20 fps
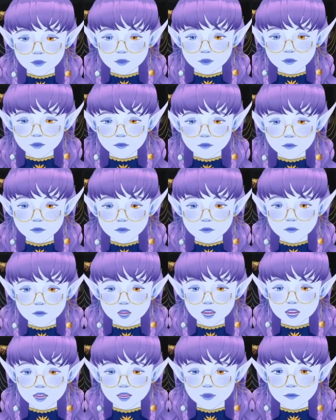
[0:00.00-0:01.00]
Do I
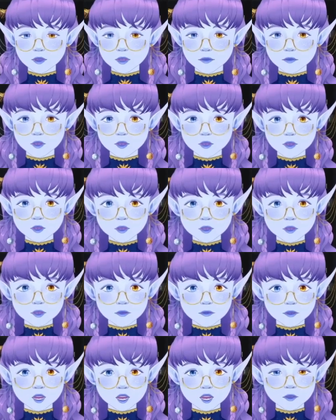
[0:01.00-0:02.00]
have anyone in
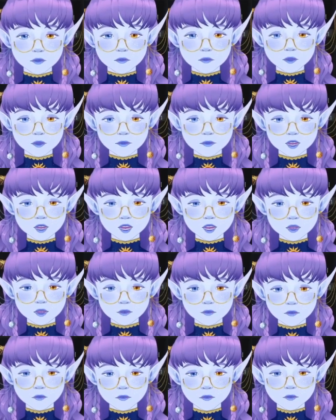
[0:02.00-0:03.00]
my court that you
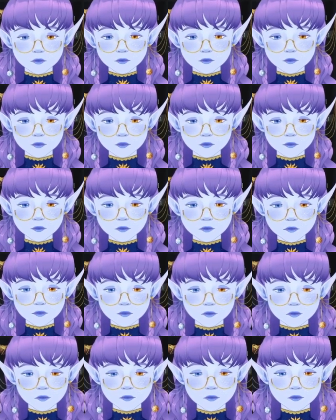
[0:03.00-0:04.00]
could
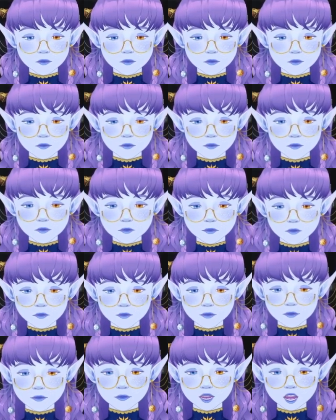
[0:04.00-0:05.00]

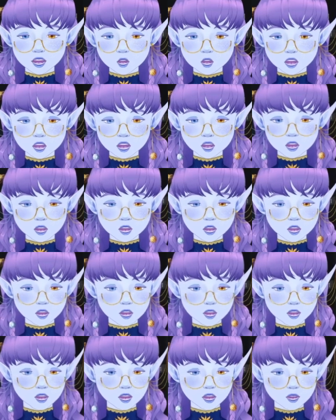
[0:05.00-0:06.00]
marry
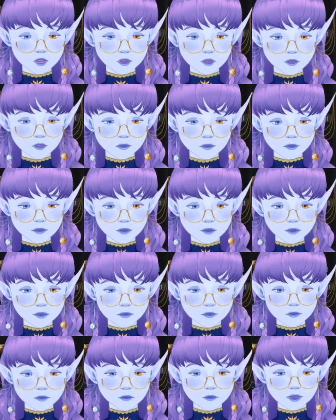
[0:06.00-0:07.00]

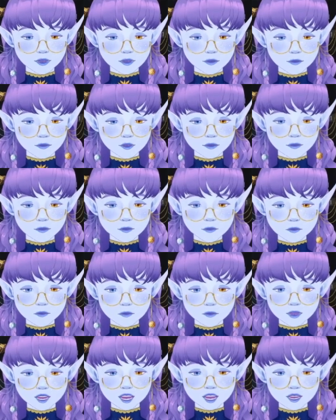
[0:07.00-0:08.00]
who is
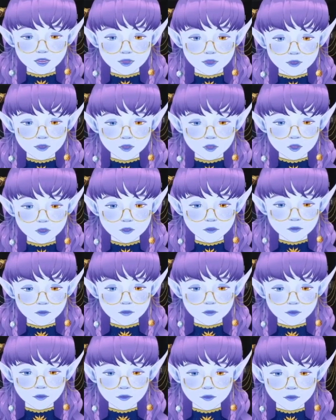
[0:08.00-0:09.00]
preferably an adult?
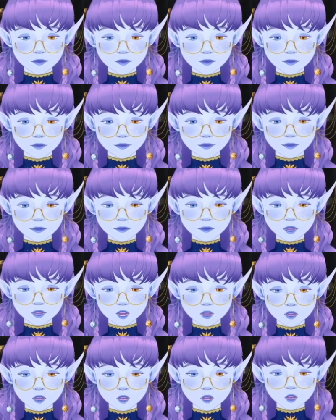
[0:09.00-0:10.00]

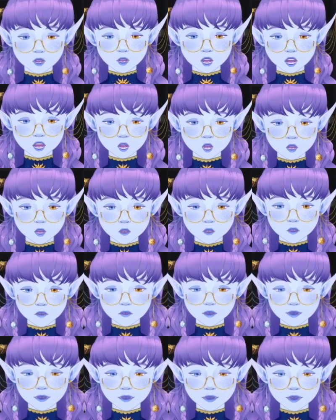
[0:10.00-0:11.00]
No,
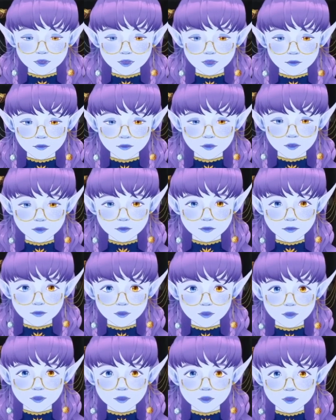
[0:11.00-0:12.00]
no one who's an
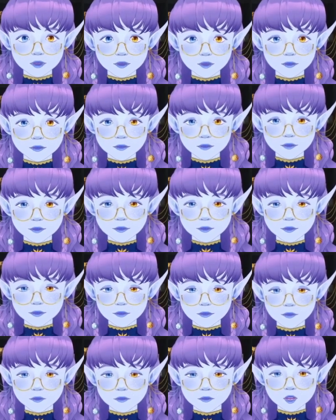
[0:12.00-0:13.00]
adult.
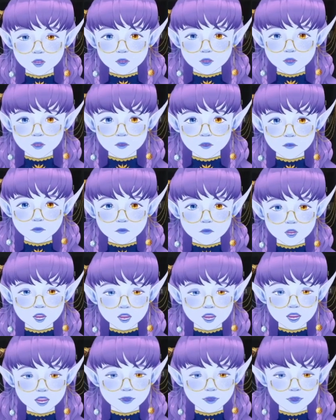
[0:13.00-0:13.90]
Okay.